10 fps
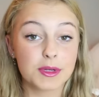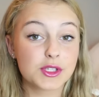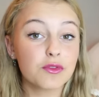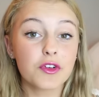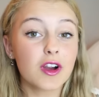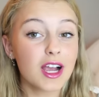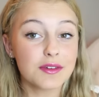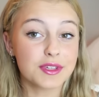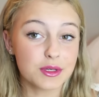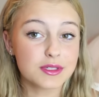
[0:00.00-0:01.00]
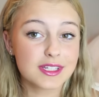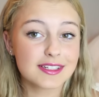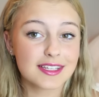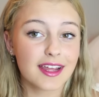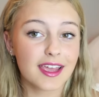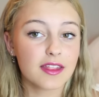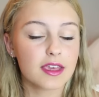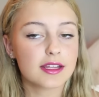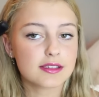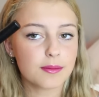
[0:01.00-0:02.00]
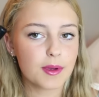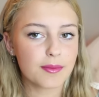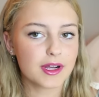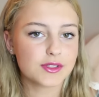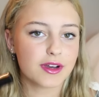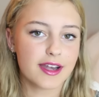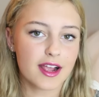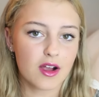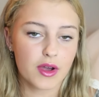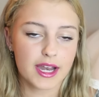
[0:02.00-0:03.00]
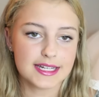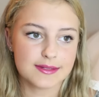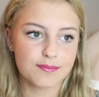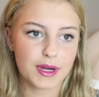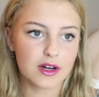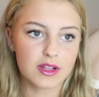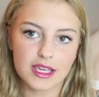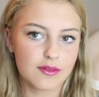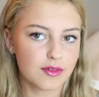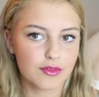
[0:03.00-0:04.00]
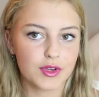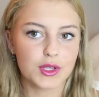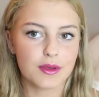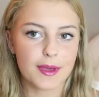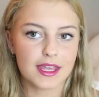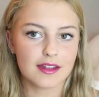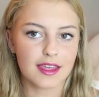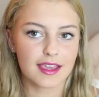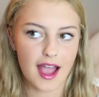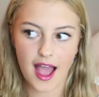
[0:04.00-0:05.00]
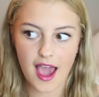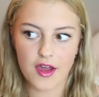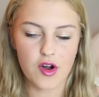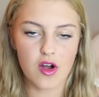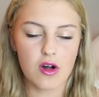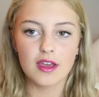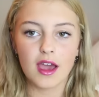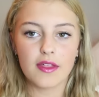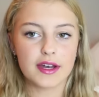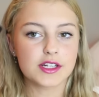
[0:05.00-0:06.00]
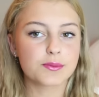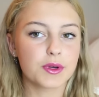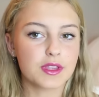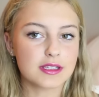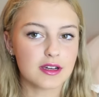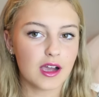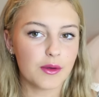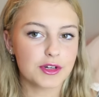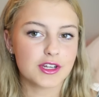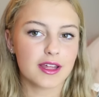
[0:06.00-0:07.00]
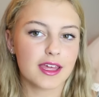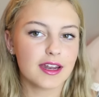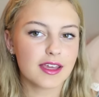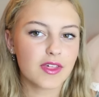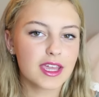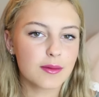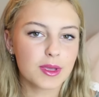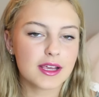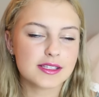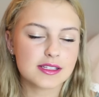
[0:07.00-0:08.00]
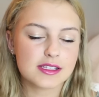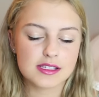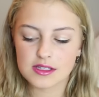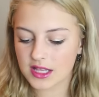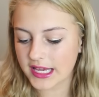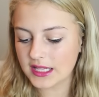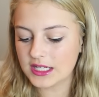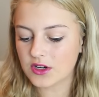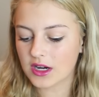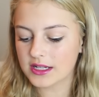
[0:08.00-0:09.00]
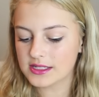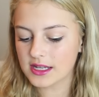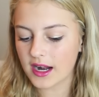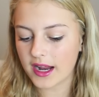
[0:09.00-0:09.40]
But so far I've used it today, like it's on my brows right now and I barely even filled them in like at all. And then I just put this on, which I, and I like it because it slightly darkens it.